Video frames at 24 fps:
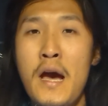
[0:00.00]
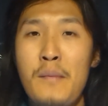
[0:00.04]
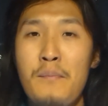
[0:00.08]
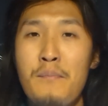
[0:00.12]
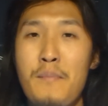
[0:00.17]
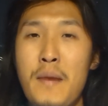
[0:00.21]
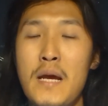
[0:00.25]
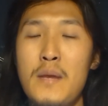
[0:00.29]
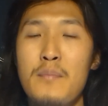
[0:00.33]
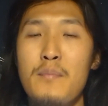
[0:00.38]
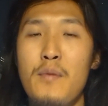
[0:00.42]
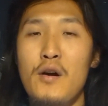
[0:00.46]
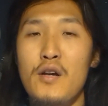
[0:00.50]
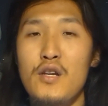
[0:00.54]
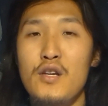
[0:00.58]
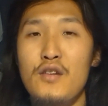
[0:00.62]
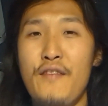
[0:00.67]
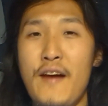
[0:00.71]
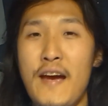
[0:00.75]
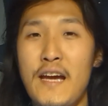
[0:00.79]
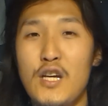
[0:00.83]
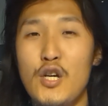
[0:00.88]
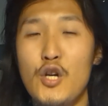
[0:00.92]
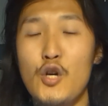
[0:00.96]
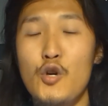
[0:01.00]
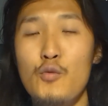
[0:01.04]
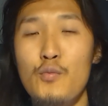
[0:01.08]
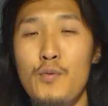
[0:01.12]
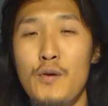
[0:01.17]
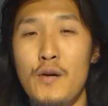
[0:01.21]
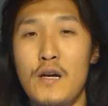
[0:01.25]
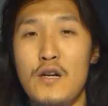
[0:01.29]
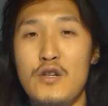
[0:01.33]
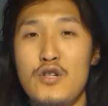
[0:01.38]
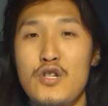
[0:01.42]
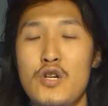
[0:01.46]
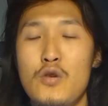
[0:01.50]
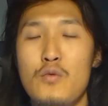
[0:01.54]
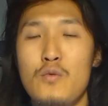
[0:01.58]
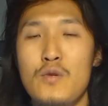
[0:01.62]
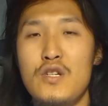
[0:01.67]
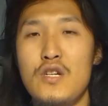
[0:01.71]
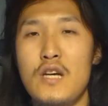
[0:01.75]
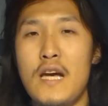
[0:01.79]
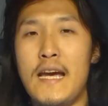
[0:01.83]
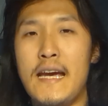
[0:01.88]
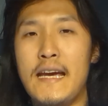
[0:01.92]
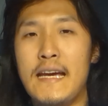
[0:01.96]
made by Yvette Cooper, and she was
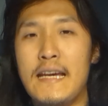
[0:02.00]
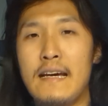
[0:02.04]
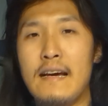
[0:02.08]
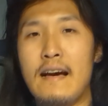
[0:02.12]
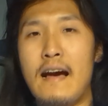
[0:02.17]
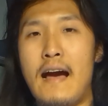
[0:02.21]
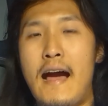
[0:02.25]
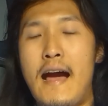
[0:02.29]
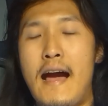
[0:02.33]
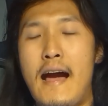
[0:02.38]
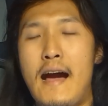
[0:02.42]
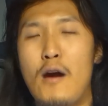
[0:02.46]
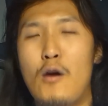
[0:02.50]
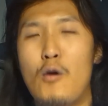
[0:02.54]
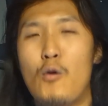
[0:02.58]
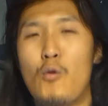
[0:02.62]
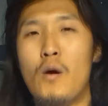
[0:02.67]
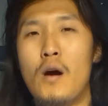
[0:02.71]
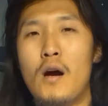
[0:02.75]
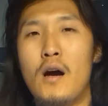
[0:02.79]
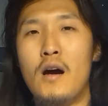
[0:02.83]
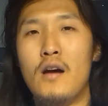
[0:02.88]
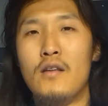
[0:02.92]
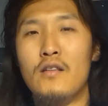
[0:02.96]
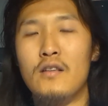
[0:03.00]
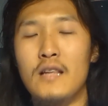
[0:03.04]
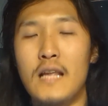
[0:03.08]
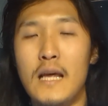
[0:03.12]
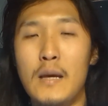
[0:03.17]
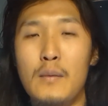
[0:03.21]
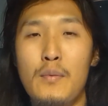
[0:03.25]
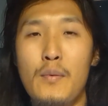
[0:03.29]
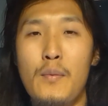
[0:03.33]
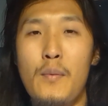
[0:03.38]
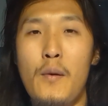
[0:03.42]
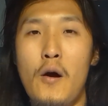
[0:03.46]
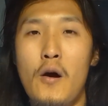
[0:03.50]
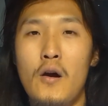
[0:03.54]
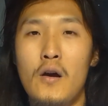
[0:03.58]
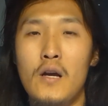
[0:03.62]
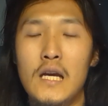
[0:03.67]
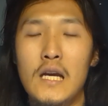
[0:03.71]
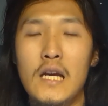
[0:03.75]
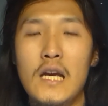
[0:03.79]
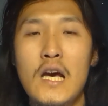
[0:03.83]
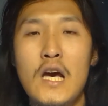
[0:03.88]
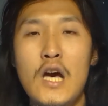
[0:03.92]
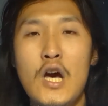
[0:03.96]
saying how the Labour
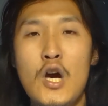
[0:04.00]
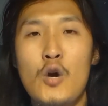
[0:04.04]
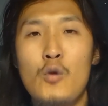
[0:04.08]
Party